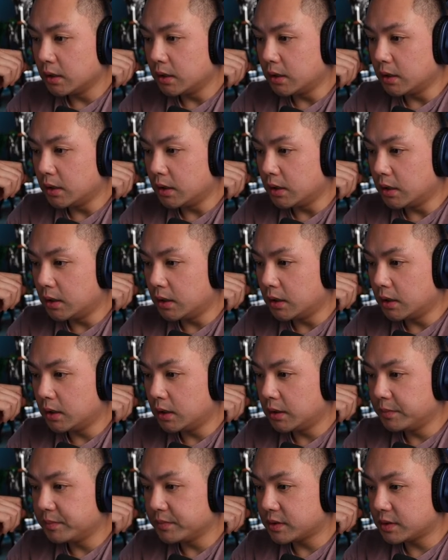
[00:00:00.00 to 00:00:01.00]
like.
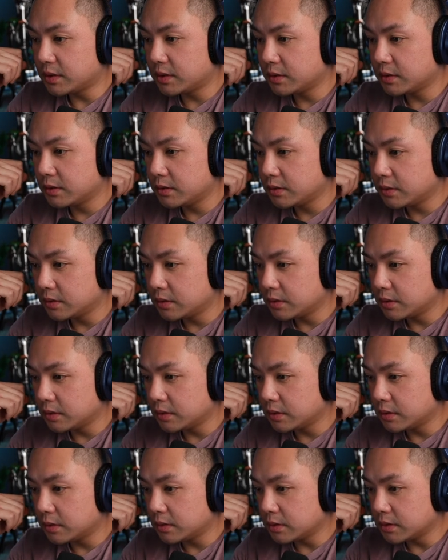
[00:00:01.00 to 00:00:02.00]
Um,
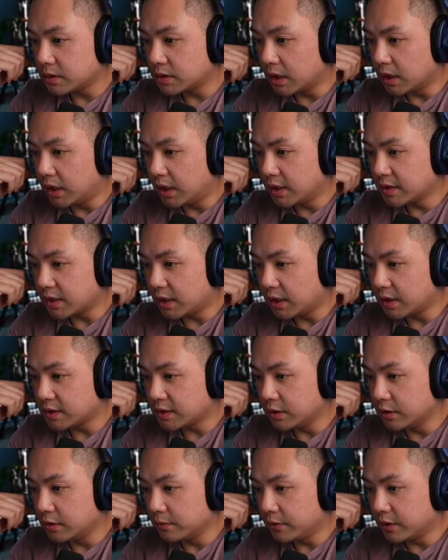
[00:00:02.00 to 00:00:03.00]
Ton
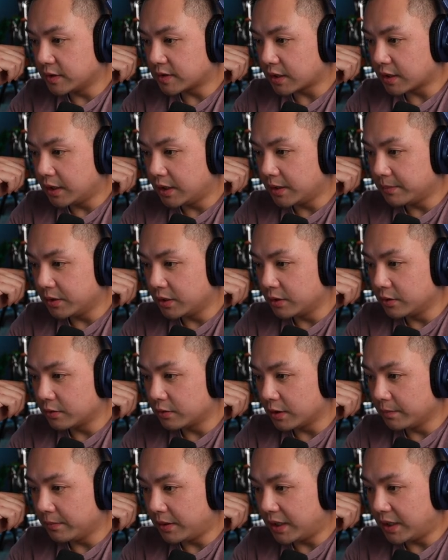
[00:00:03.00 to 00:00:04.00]
Tonto plus compo
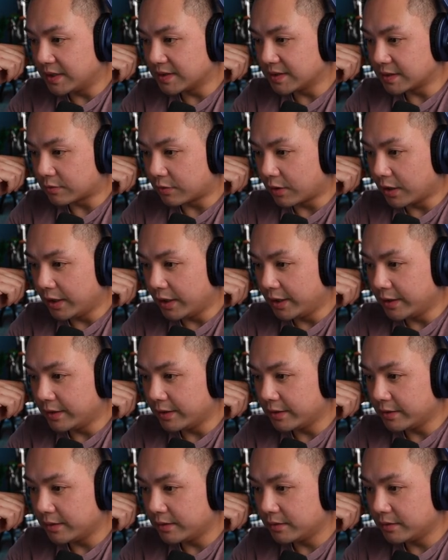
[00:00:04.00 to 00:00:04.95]
composite grind. Compo